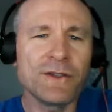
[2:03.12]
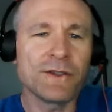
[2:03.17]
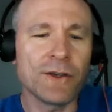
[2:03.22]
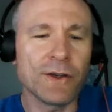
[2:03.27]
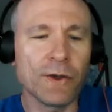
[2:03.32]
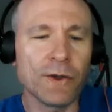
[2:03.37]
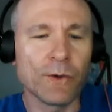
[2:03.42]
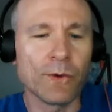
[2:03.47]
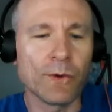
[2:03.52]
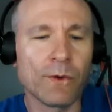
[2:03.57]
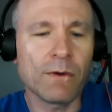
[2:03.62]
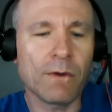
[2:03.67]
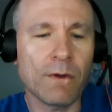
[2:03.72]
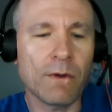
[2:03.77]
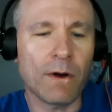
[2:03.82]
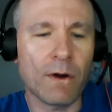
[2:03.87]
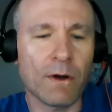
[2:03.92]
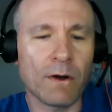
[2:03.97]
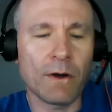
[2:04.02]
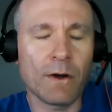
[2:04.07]
two
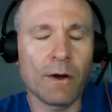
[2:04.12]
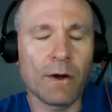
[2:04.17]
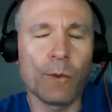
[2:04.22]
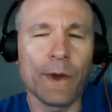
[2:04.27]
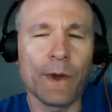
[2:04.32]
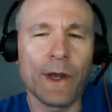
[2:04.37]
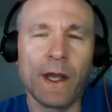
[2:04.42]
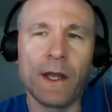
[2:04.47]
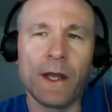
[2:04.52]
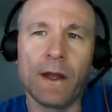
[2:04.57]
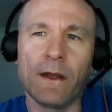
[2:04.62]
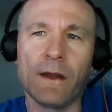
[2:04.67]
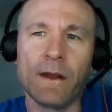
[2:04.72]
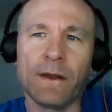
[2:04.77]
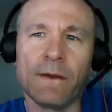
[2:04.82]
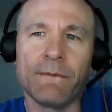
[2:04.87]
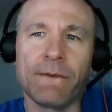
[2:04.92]
are when an